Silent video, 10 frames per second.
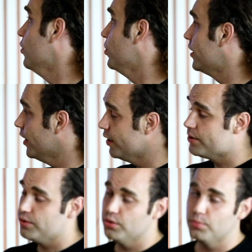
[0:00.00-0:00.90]
With layer
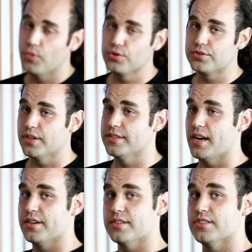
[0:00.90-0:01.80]
2, most
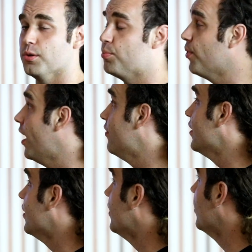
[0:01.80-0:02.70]
transactions are
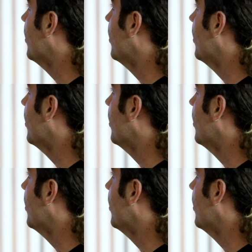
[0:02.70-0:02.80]
private,